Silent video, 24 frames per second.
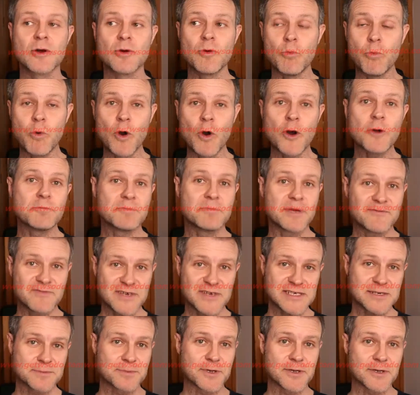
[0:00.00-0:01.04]
won't be
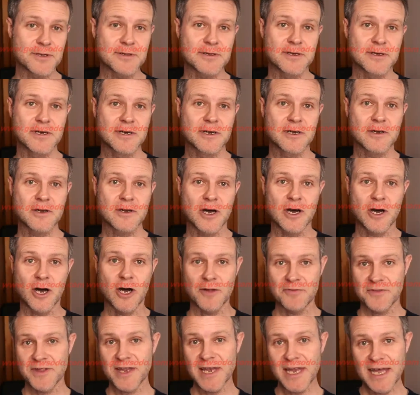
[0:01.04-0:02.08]
visible
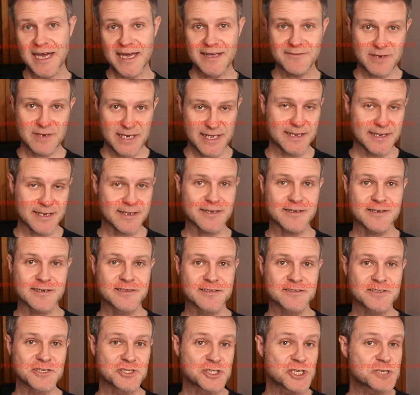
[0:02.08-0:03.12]
on the live link.
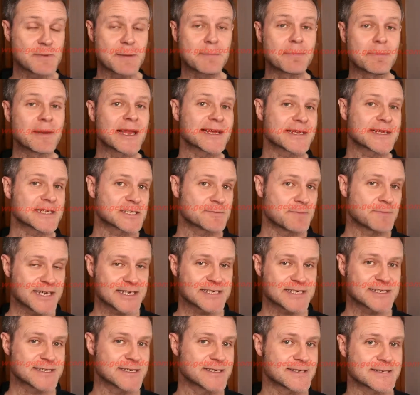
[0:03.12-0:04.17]
They'll just be blank
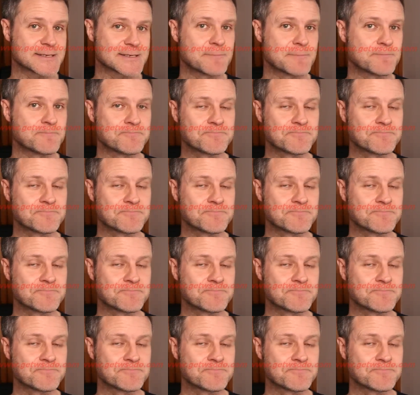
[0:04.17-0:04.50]
spaces.